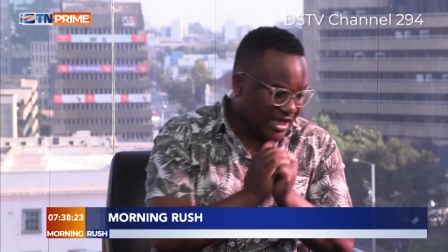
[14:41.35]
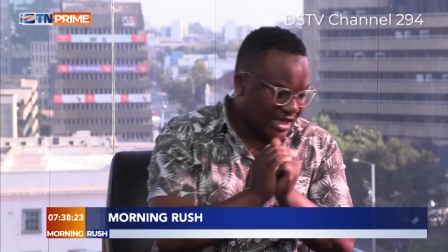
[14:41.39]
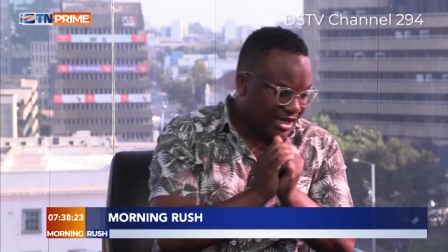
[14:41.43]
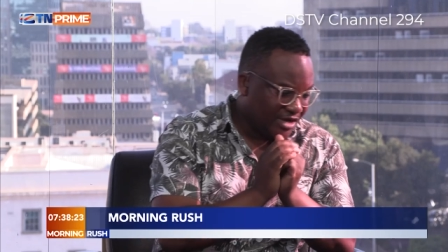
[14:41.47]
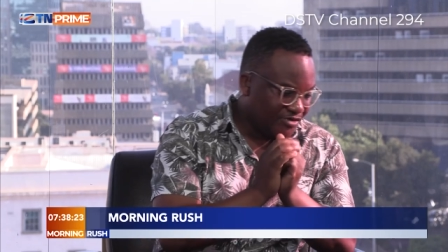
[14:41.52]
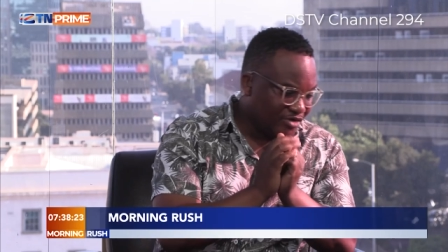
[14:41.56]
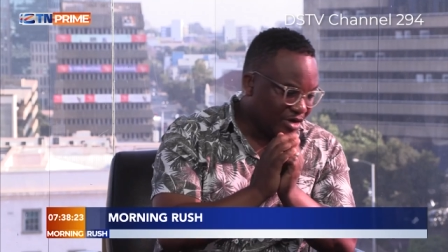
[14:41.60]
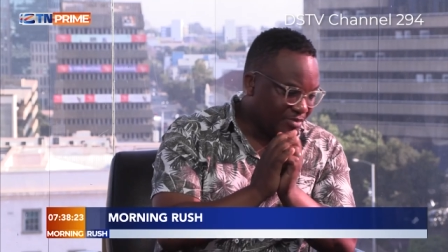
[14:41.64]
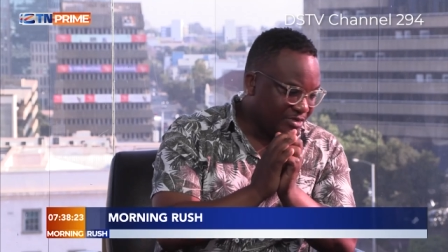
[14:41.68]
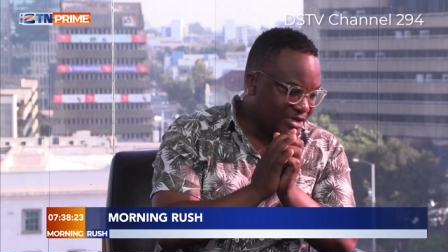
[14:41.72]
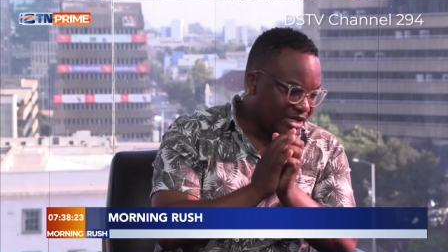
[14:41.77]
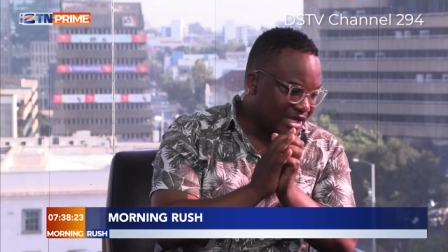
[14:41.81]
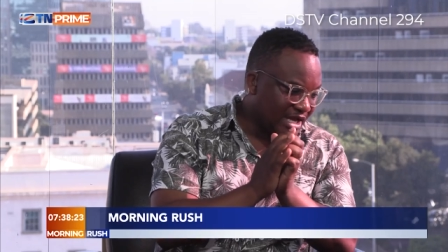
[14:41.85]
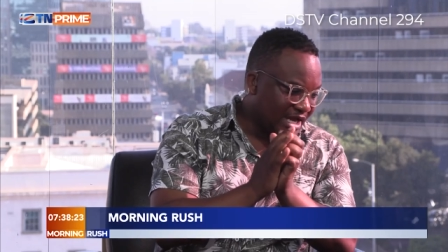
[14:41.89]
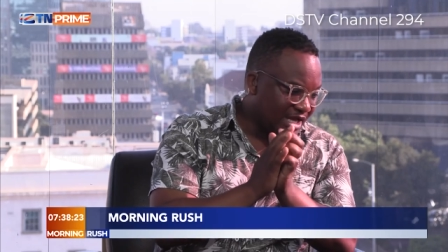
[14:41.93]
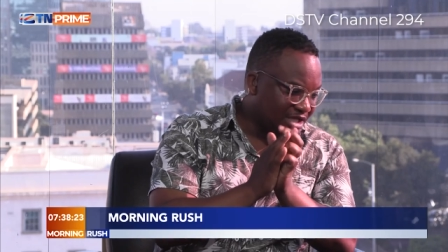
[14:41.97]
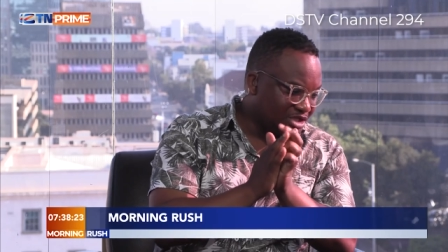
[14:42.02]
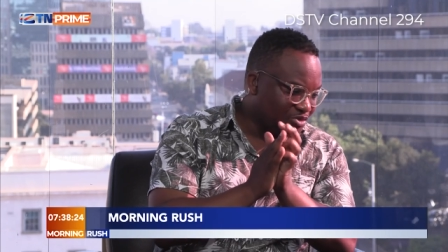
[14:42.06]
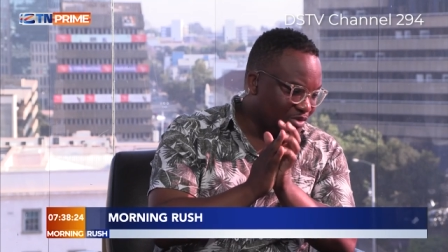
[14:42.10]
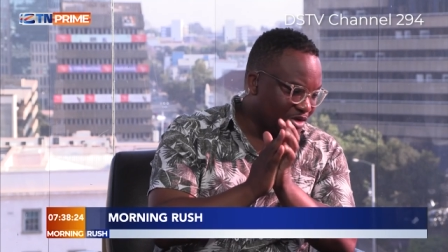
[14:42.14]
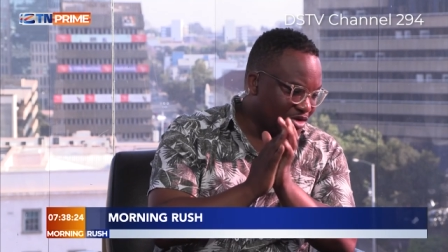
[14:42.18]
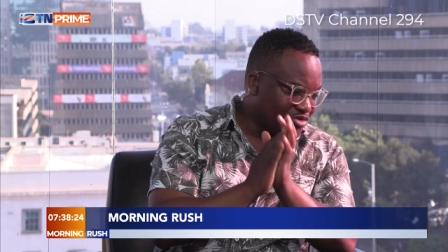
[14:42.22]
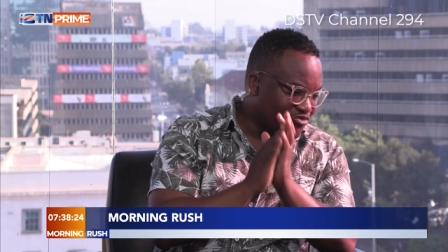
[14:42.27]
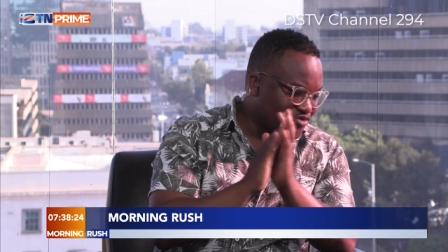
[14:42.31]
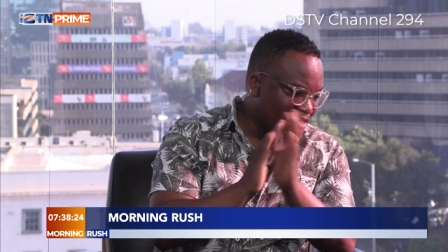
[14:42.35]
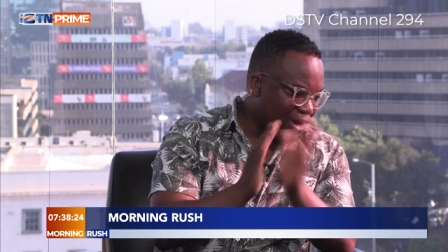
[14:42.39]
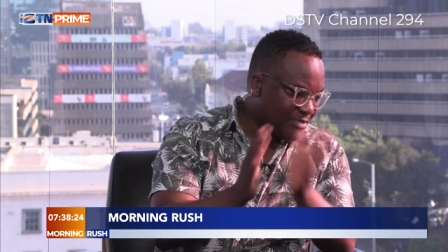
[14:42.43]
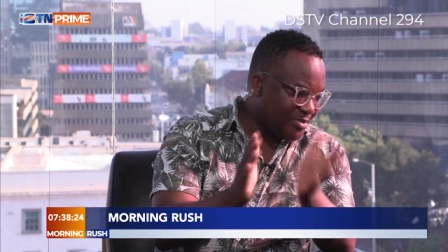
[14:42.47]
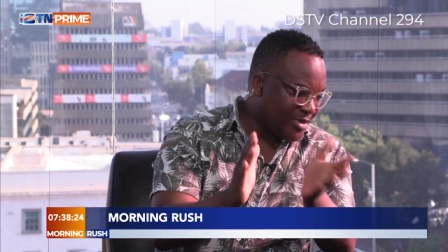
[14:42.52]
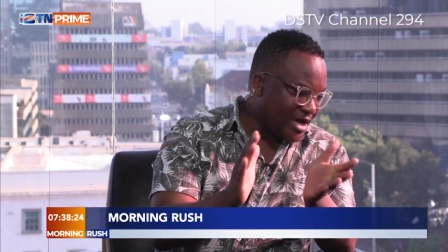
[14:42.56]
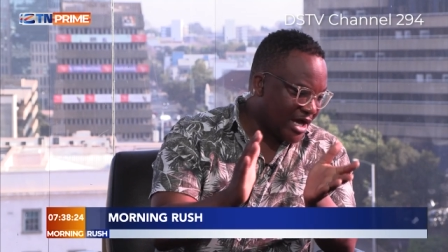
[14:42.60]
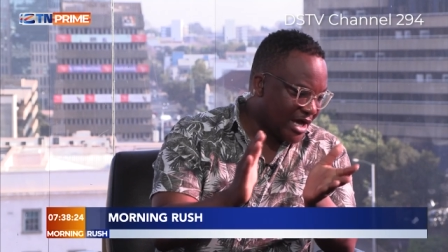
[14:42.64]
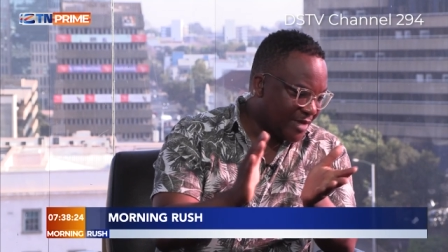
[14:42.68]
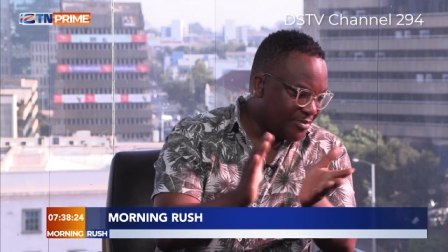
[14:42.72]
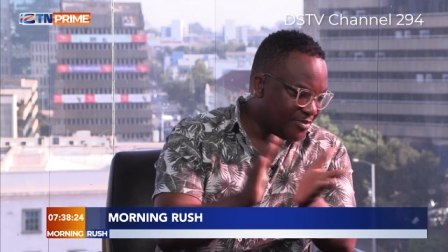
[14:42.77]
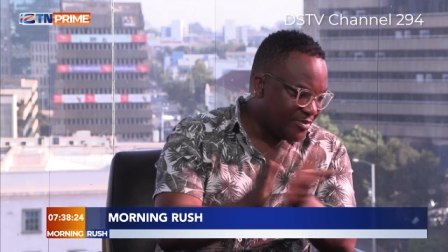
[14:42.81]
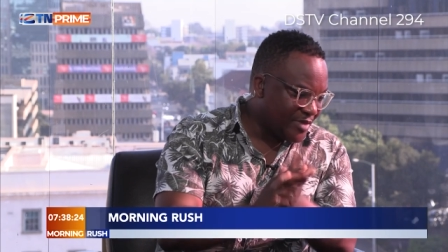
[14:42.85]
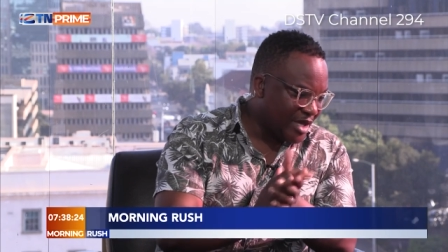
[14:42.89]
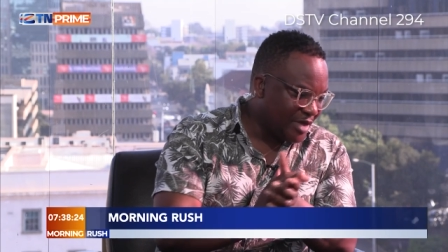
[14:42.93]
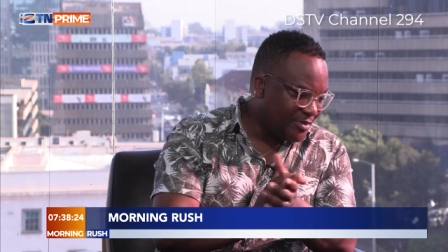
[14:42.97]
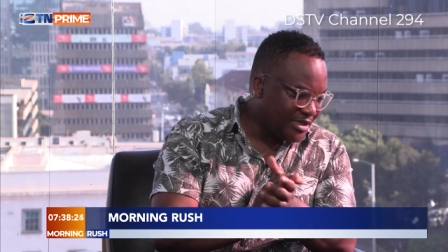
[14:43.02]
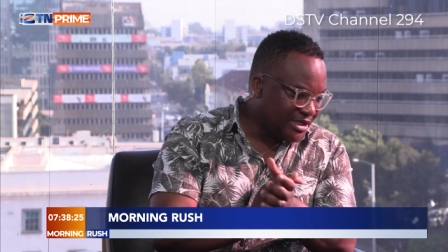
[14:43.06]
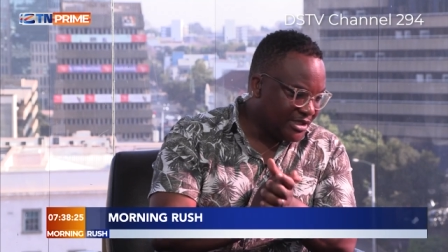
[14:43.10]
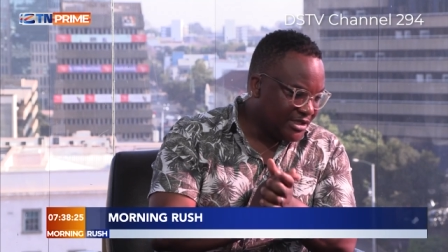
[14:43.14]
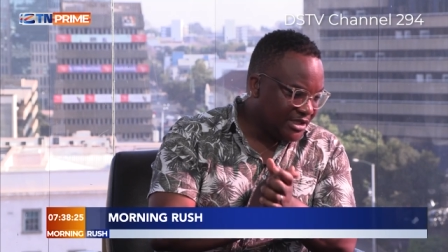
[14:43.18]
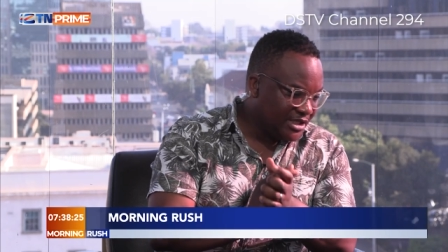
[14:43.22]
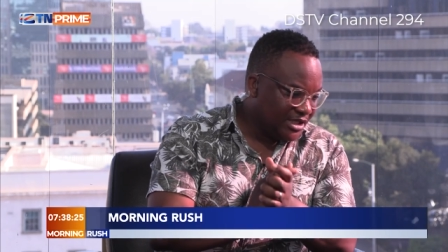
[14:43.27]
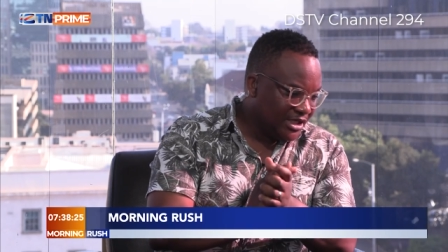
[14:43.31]
Uh, Robbie, as we wrap up,
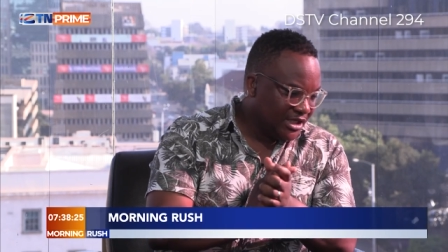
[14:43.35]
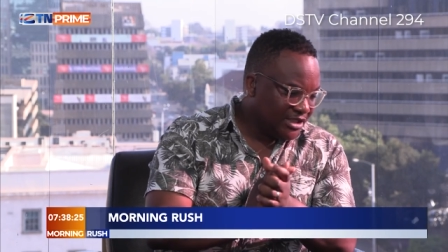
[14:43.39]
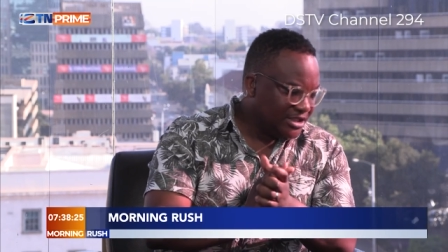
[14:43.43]
maybe